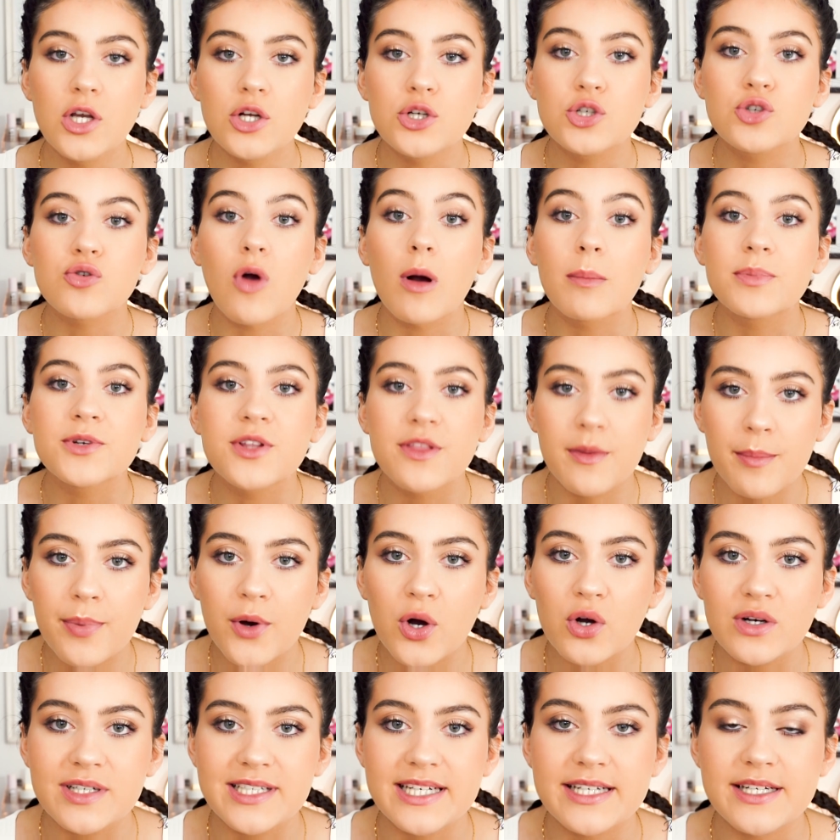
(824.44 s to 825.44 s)
dropped the
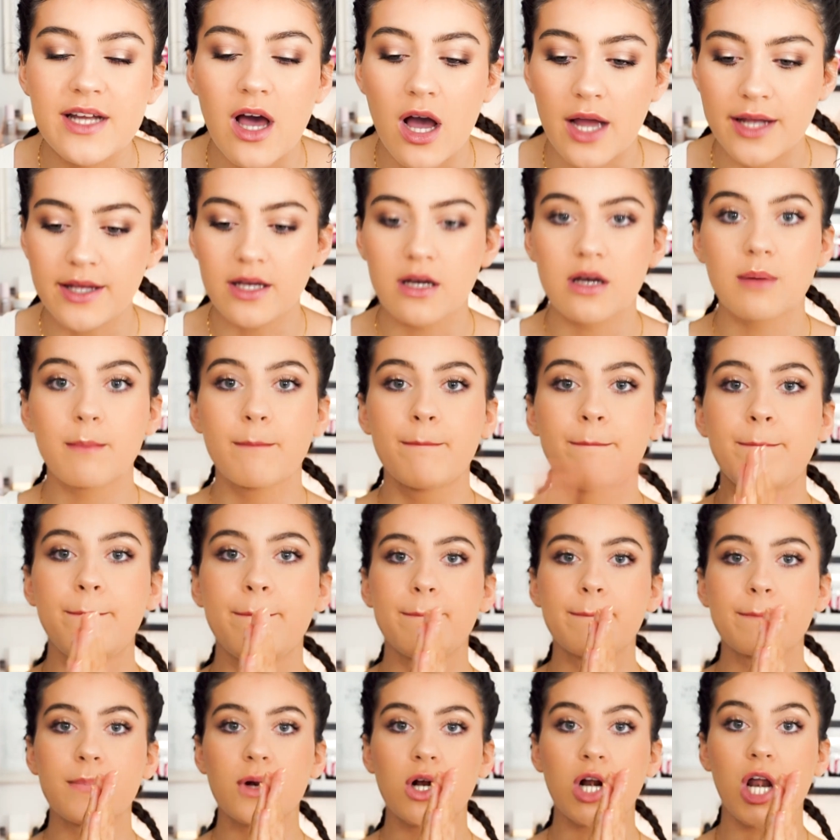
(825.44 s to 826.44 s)
book, didn't I?
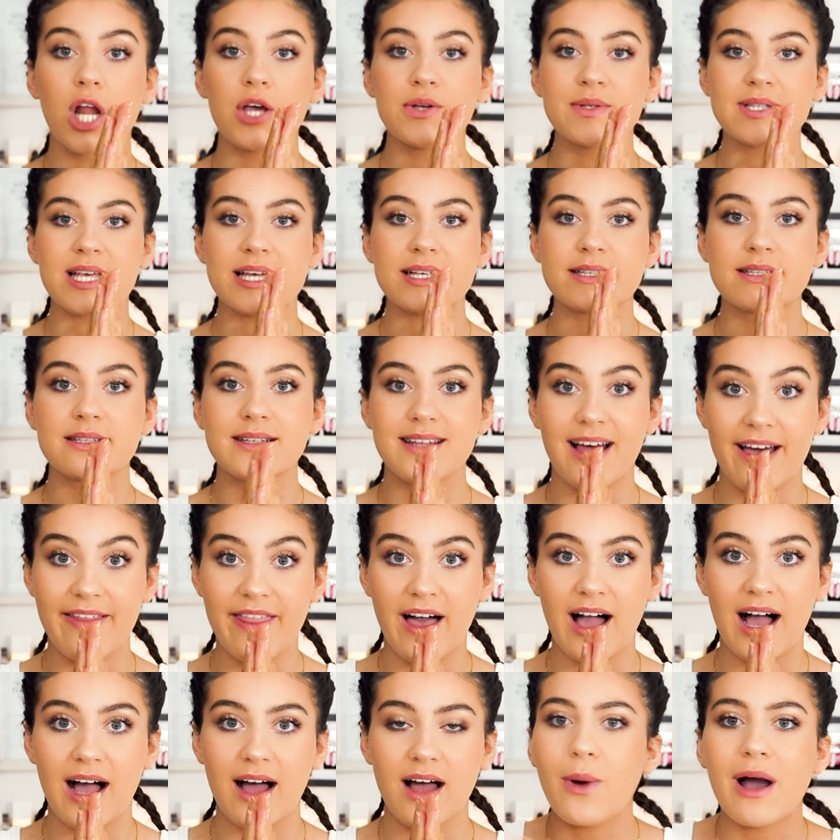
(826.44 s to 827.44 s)
Closes like
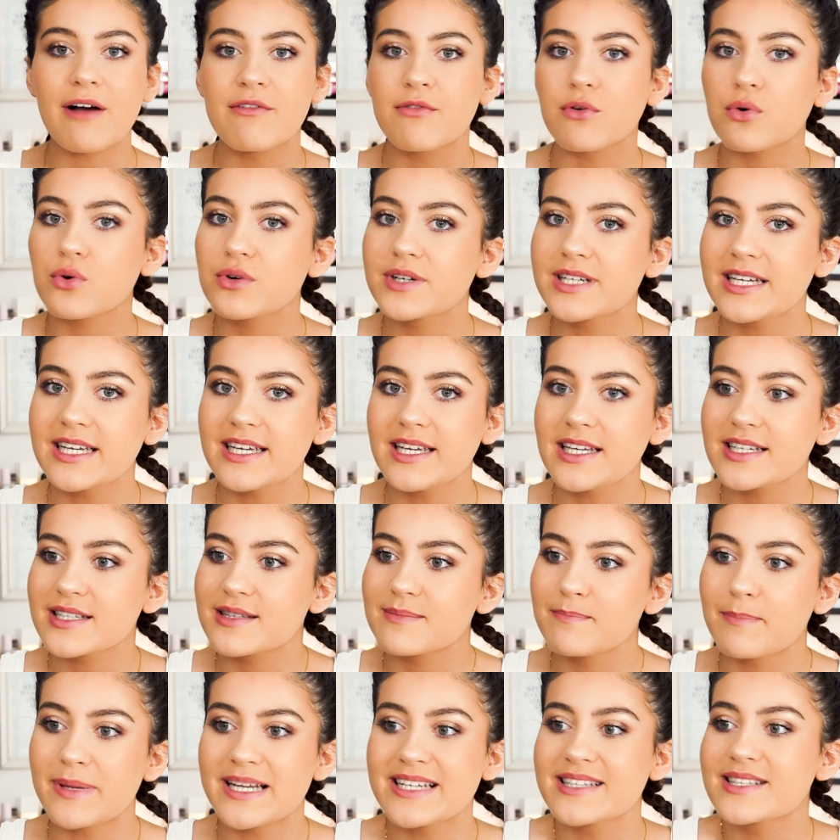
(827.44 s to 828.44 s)
that. I've already
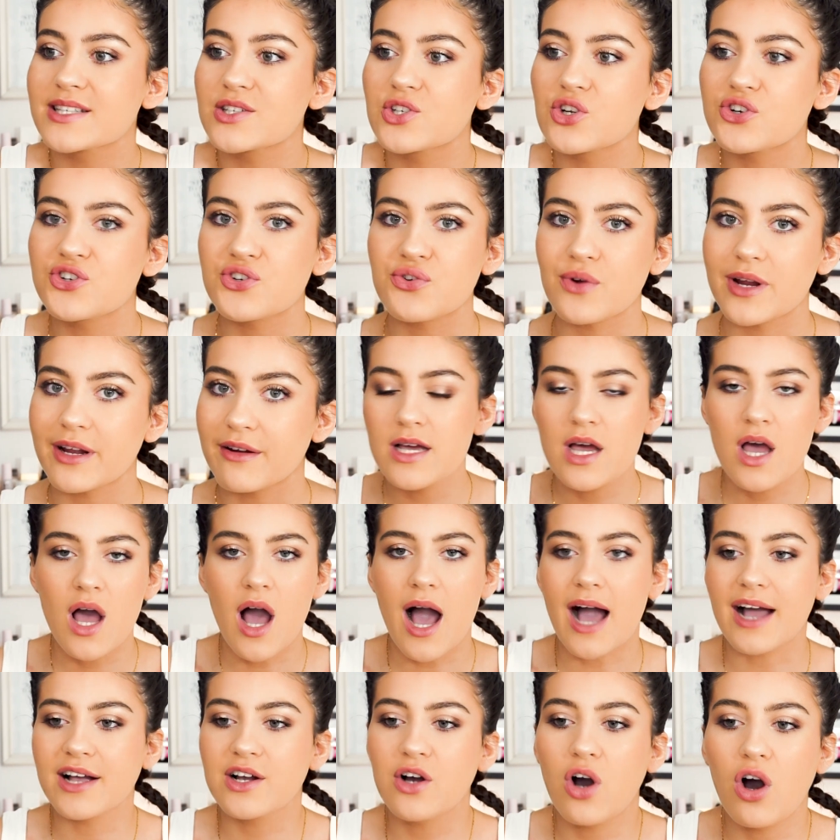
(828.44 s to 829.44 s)
been stuttering.
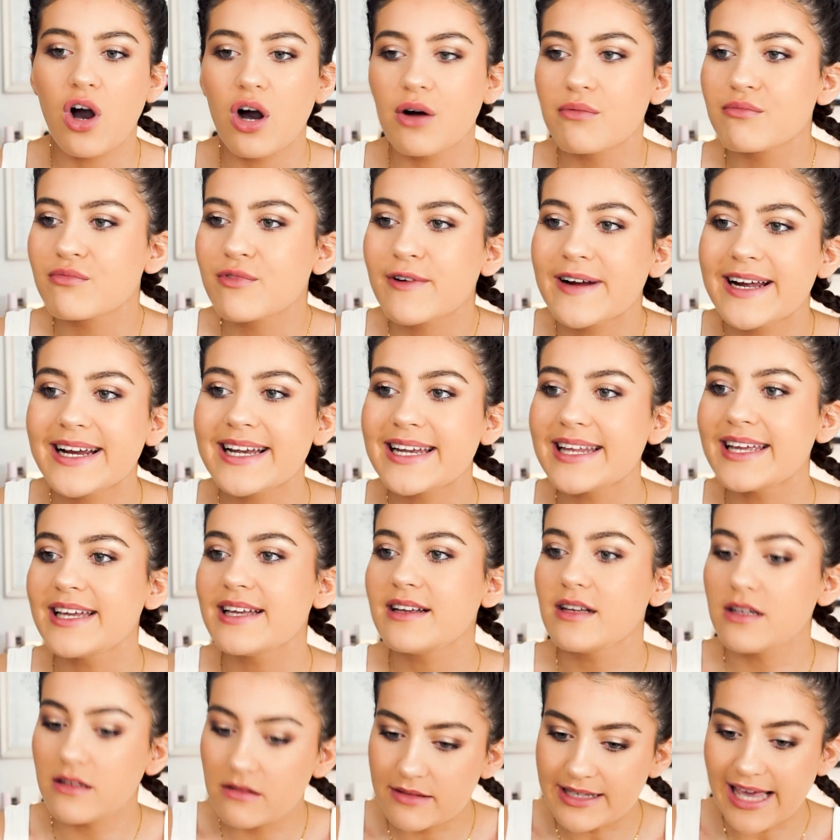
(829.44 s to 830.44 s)
I can't really
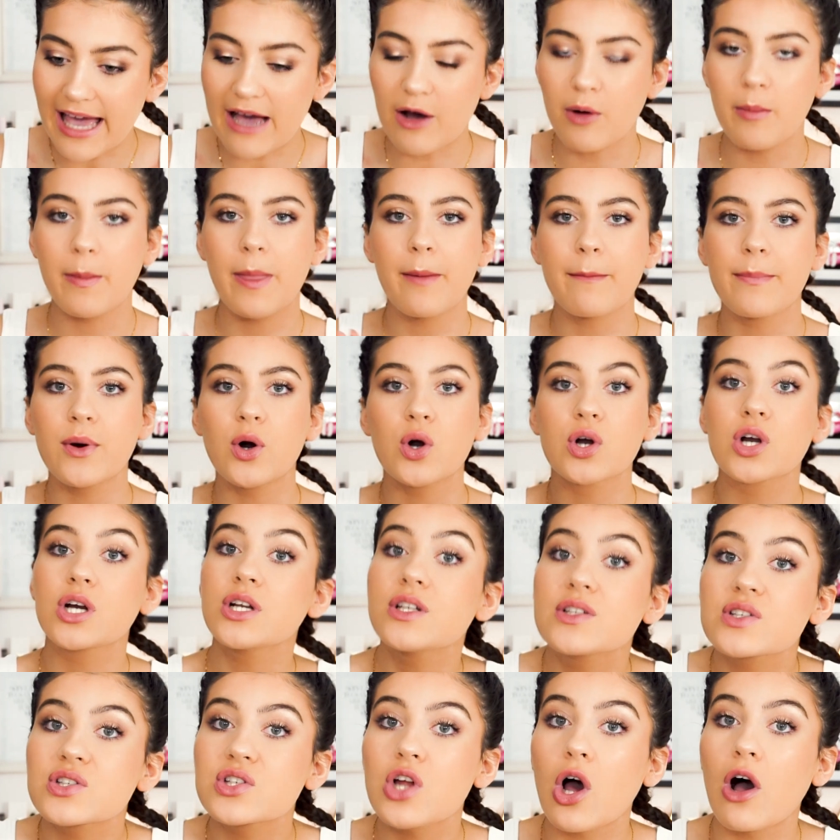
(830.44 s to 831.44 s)
get up the book
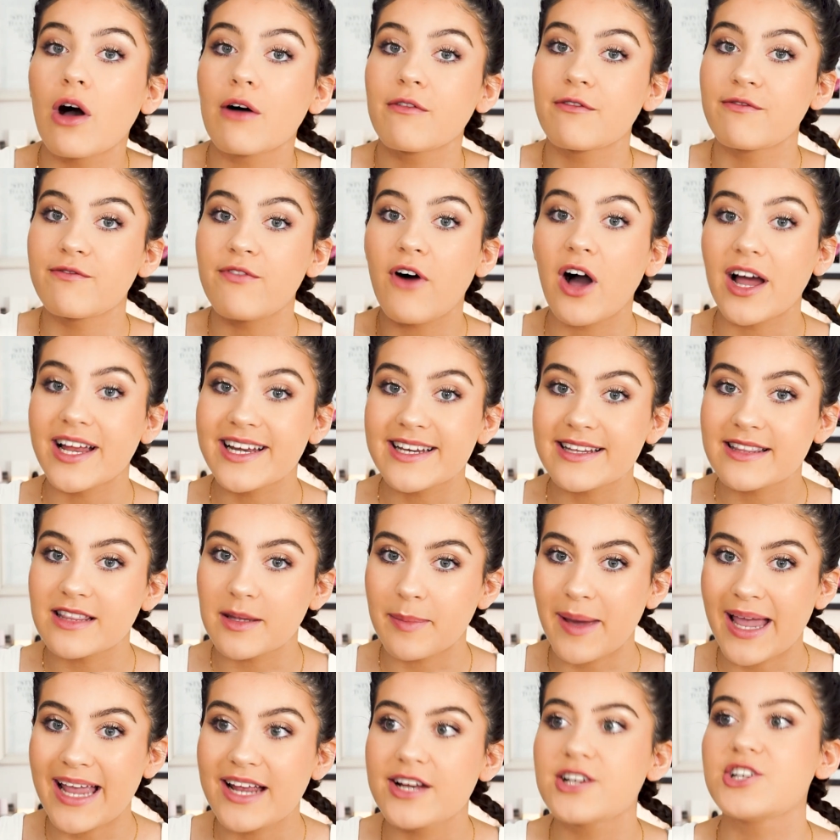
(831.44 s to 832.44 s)
and start finding the
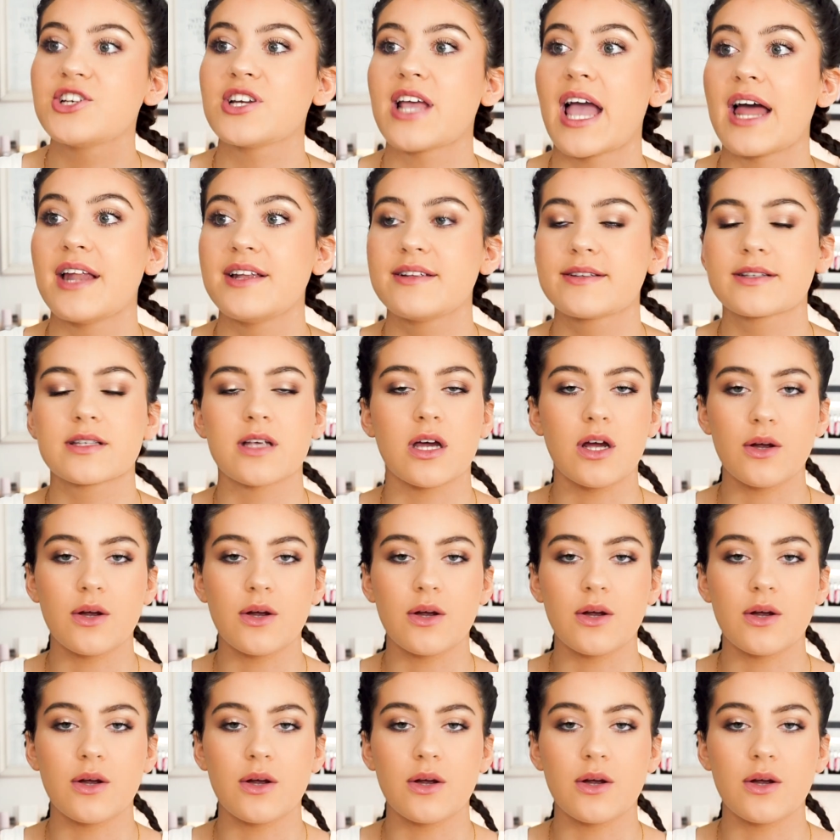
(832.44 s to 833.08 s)
page again, so